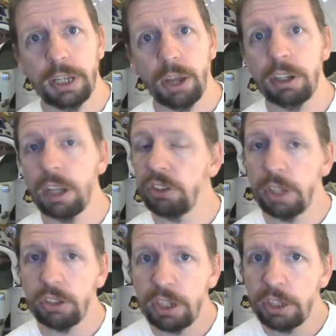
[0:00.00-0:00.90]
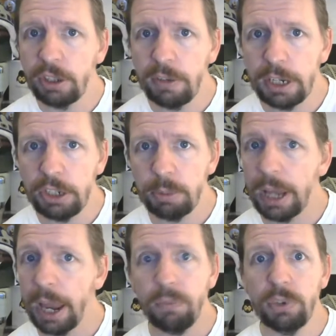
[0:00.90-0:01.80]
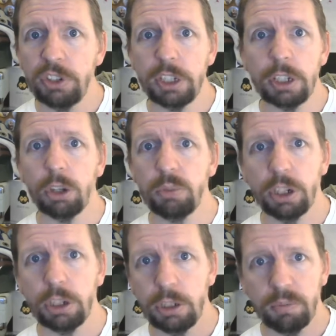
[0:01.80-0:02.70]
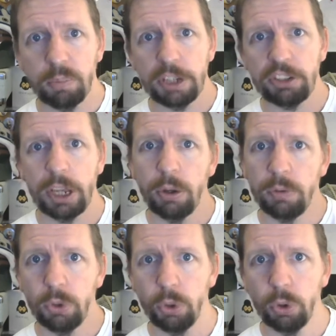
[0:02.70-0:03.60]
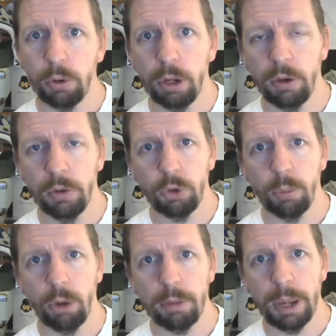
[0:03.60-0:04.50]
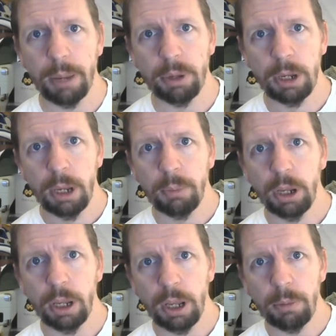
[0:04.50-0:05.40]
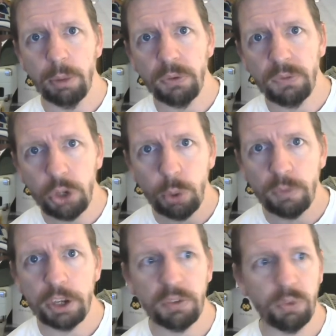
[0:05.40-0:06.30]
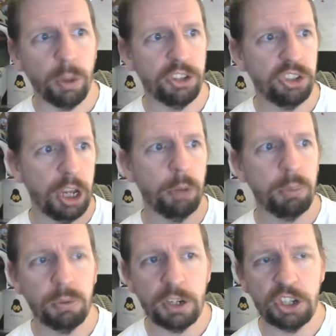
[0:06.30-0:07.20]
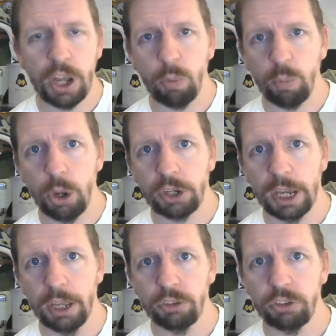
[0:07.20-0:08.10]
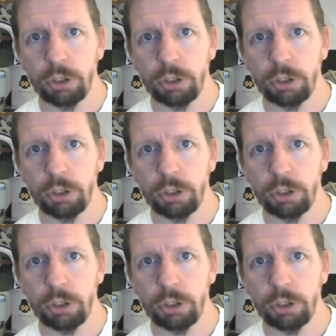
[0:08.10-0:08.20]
Now, it doesn't necessarily need to be every single object that you've picked out of your mind map, but a few of the different ones to help you reach that word count.